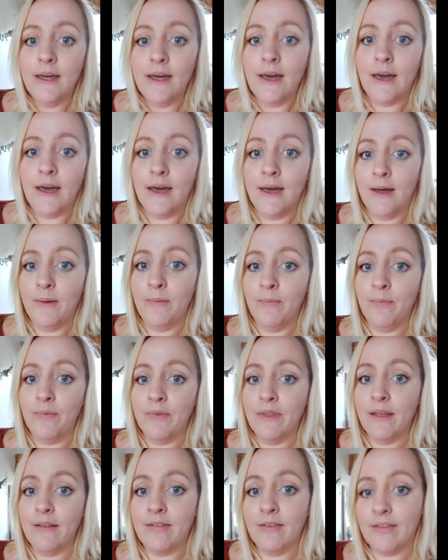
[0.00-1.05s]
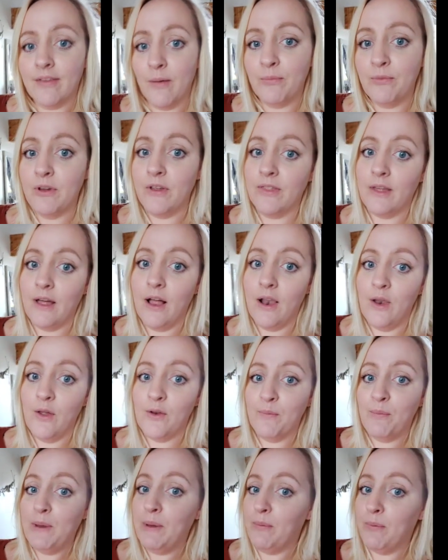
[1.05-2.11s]
It's a subject that a lot
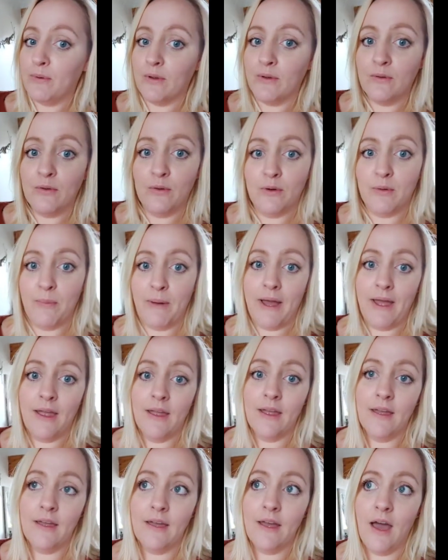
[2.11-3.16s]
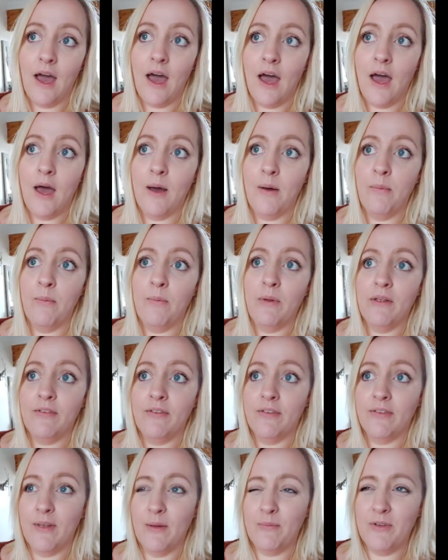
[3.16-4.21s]
of people don't talk about. It's
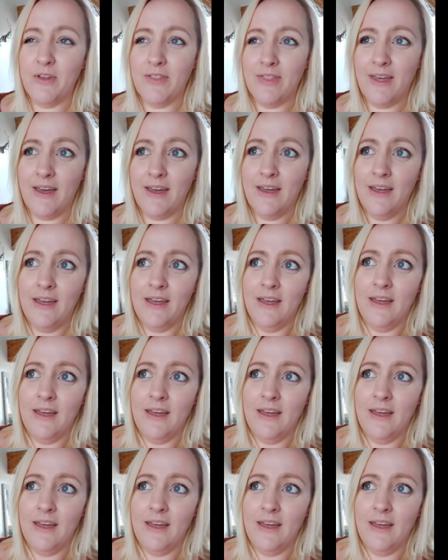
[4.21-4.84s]
a subject that